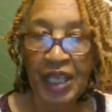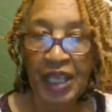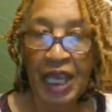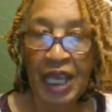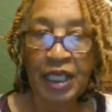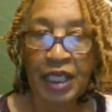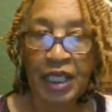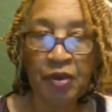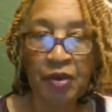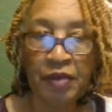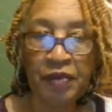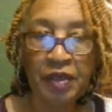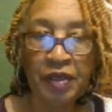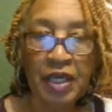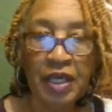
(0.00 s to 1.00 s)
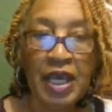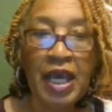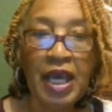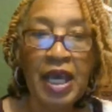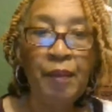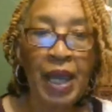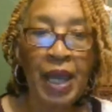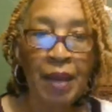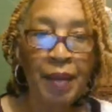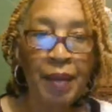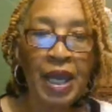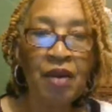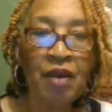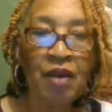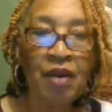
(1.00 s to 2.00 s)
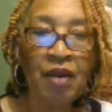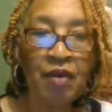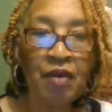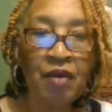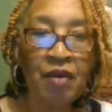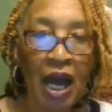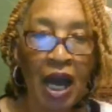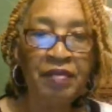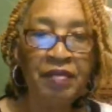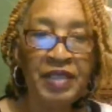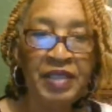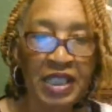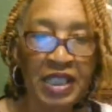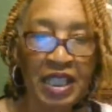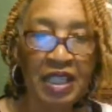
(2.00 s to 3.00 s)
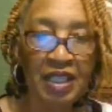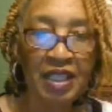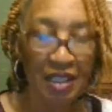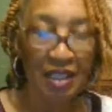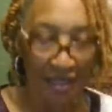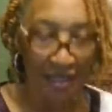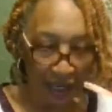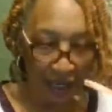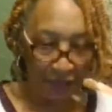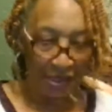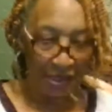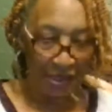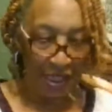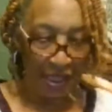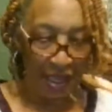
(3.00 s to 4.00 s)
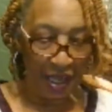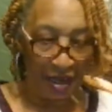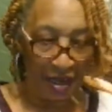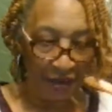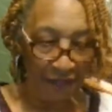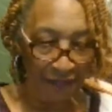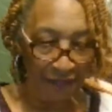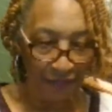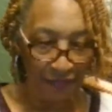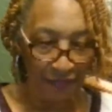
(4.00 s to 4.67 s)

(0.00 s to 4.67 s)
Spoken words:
Andy Griffin. Mayberry RFD. That was it, y'all.